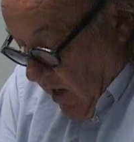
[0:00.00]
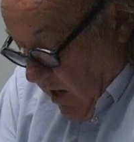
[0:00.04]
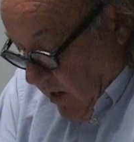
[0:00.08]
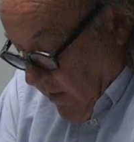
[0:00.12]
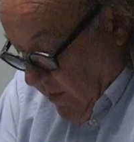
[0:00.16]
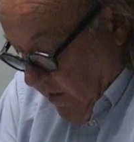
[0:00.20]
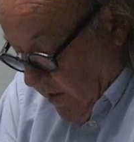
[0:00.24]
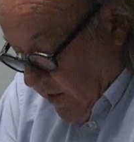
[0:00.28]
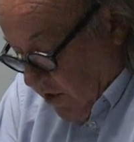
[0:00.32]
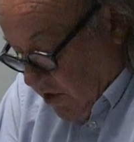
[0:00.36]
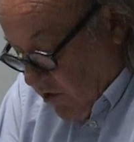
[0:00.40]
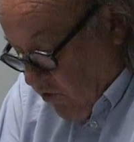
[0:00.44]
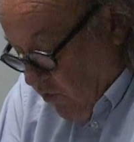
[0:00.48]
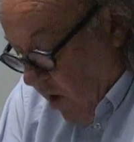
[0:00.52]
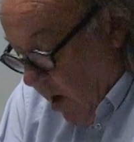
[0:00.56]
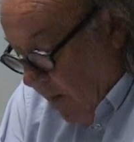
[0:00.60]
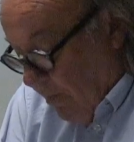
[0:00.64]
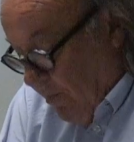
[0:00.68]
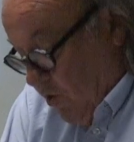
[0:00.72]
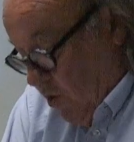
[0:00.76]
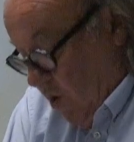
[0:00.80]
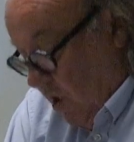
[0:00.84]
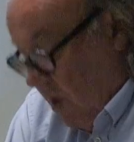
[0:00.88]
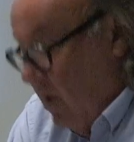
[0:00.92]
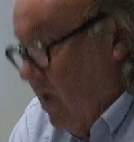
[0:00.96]
the
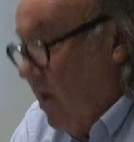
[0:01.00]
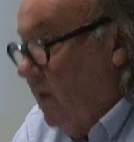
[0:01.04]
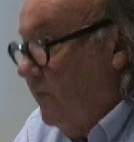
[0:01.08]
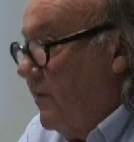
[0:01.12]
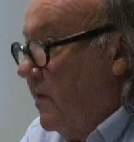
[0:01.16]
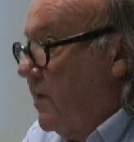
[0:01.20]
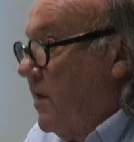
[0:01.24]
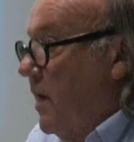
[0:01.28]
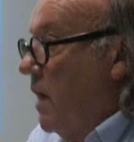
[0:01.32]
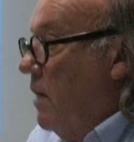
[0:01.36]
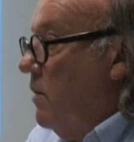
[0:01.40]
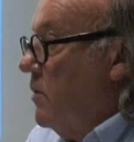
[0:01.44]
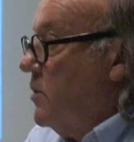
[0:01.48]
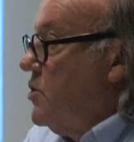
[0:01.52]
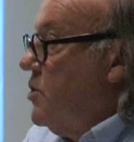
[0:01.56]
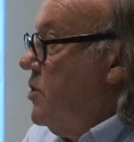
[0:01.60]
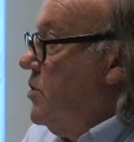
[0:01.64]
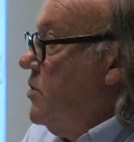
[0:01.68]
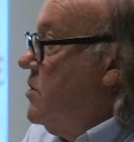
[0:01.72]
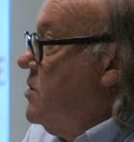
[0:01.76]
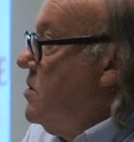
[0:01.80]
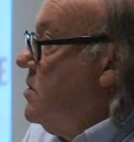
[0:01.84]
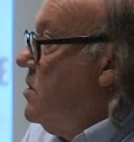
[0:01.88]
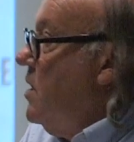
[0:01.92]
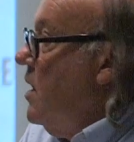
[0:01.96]
disruption of the
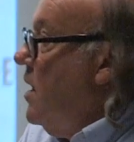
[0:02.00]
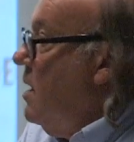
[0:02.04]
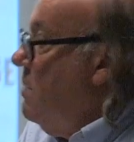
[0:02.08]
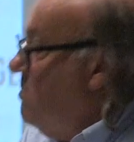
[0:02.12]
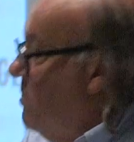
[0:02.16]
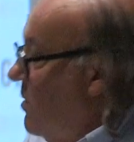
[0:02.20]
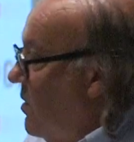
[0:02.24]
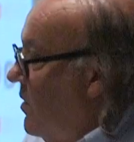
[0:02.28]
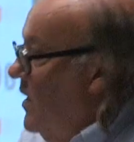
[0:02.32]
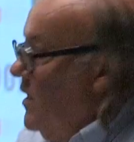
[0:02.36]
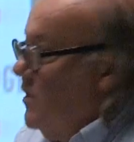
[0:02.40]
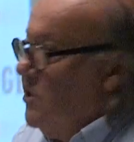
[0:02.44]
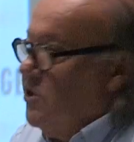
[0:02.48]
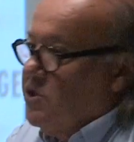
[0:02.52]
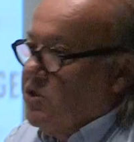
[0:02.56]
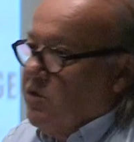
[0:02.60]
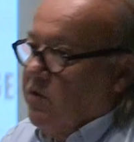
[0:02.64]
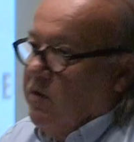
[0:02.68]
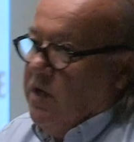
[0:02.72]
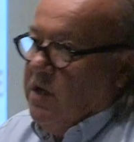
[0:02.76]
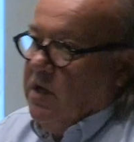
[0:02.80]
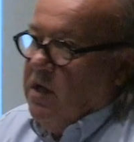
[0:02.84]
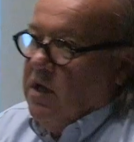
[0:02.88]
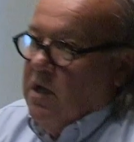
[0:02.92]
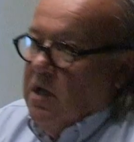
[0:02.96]
and timber
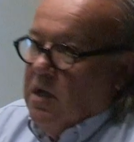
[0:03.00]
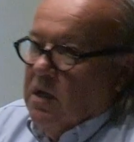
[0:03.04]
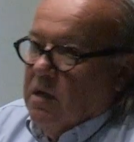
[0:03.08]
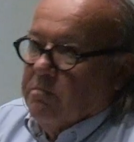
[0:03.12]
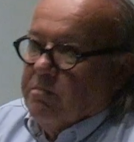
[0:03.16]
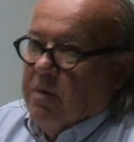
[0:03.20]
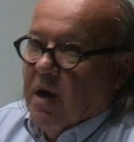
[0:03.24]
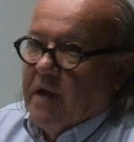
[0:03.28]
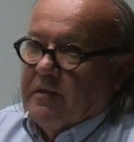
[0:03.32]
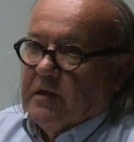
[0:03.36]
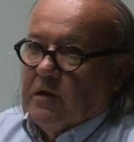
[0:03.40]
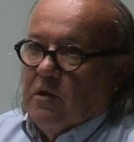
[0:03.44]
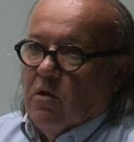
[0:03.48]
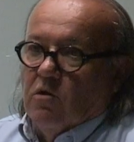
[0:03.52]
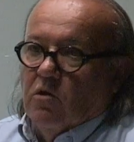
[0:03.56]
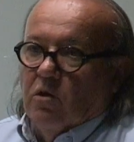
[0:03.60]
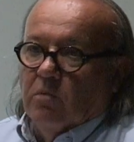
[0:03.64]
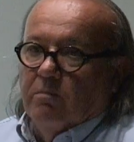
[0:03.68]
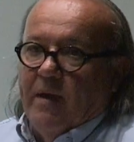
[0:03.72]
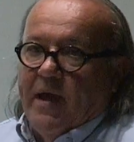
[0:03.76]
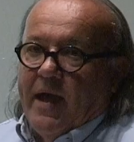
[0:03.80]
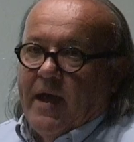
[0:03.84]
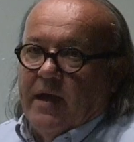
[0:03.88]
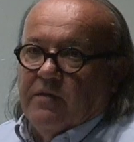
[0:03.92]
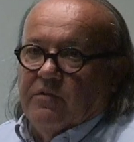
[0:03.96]
industry by the local
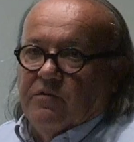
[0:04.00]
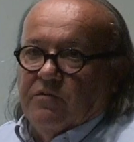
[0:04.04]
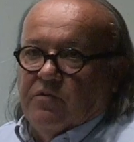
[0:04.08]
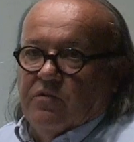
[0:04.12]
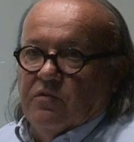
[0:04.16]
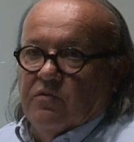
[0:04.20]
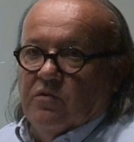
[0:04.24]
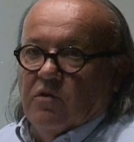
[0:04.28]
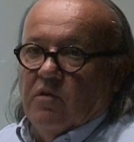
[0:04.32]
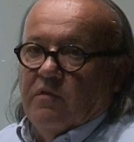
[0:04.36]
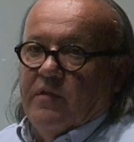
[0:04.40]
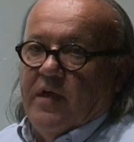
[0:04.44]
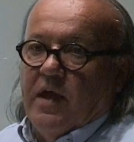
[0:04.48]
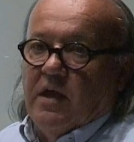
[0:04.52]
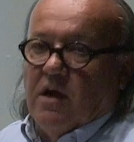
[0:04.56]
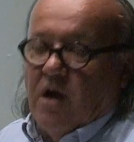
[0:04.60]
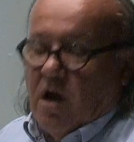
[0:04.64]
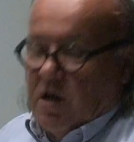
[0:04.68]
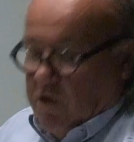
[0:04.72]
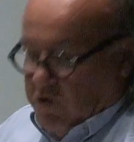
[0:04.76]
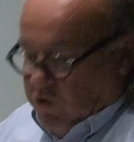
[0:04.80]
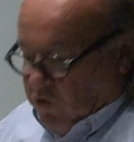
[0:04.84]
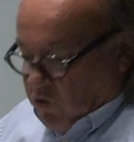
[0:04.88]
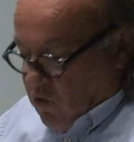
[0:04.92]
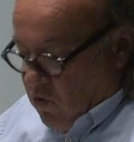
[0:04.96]
bands, so they
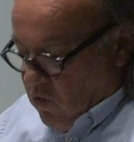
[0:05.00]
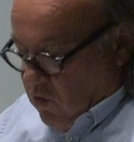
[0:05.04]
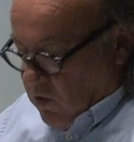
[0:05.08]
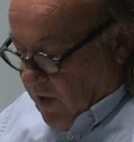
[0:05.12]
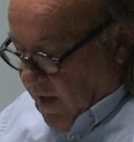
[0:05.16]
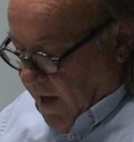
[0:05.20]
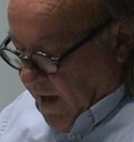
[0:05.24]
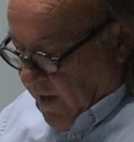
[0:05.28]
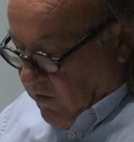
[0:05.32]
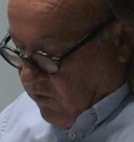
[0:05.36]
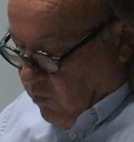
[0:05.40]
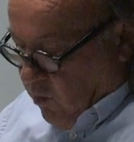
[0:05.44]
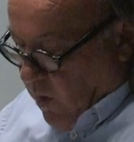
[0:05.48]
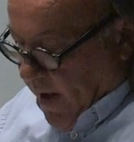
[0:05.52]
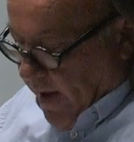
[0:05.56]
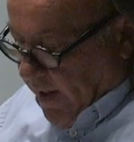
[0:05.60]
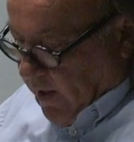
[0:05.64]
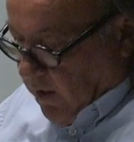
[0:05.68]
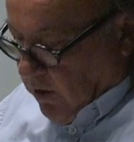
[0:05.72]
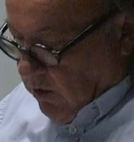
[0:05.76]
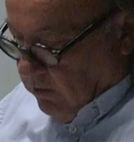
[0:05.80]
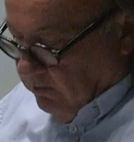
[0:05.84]
got a school as well.